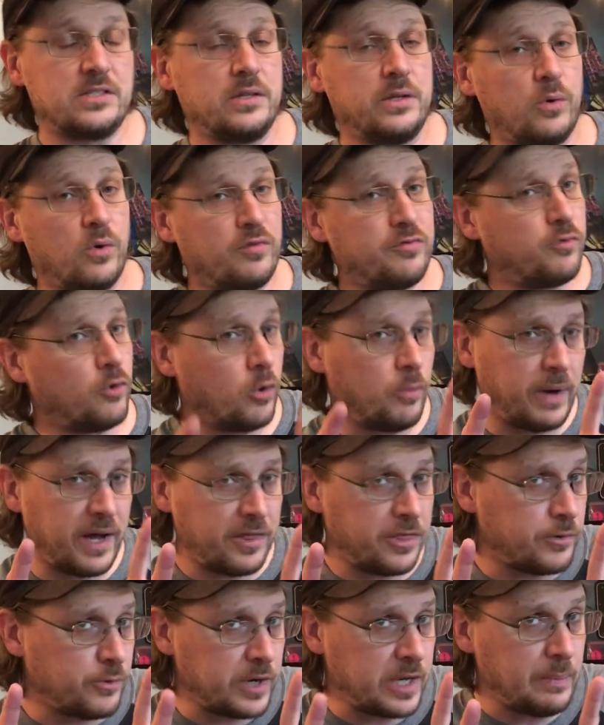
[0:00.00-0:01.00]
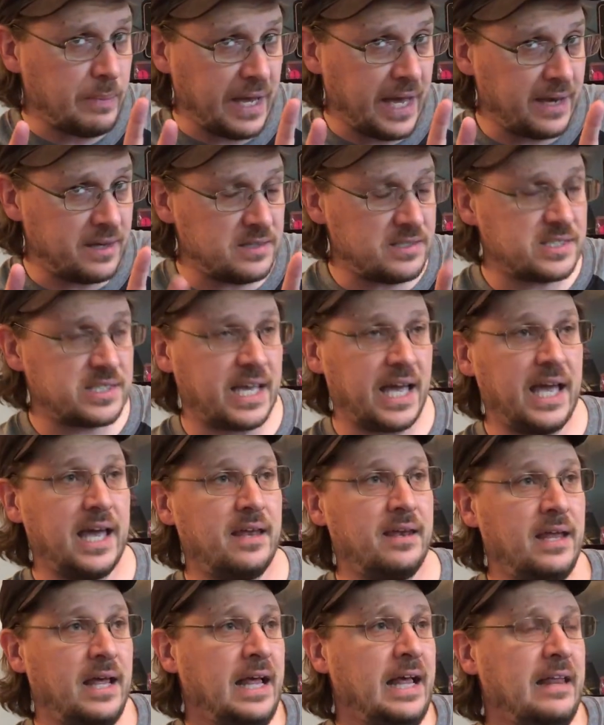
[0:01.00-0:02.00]
So they were 4x3 pan and
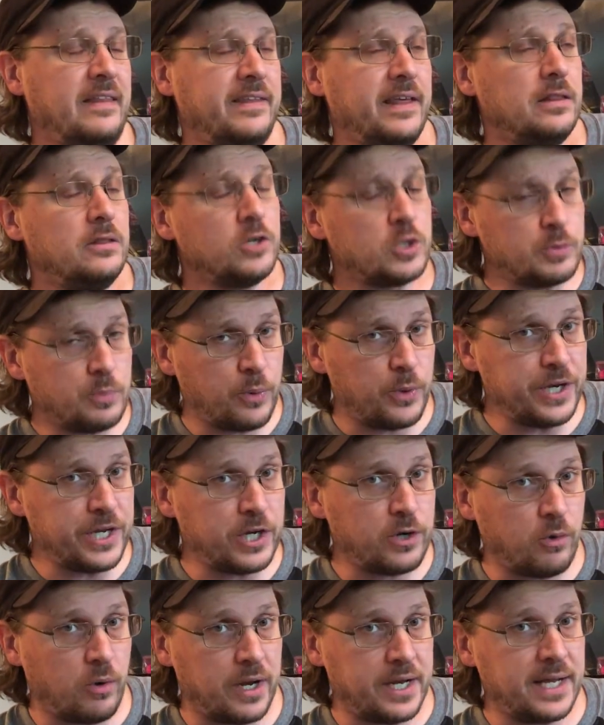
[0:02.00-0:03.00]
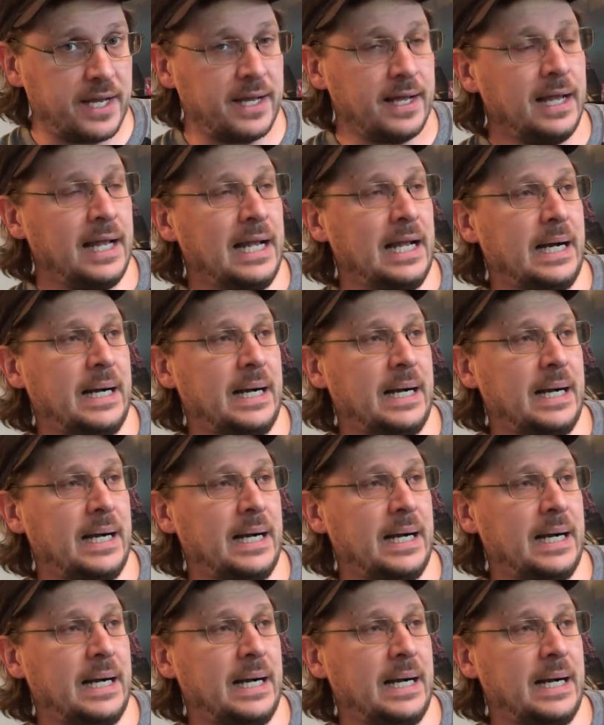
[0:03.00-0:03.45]
scan. They looked pretty cruddy.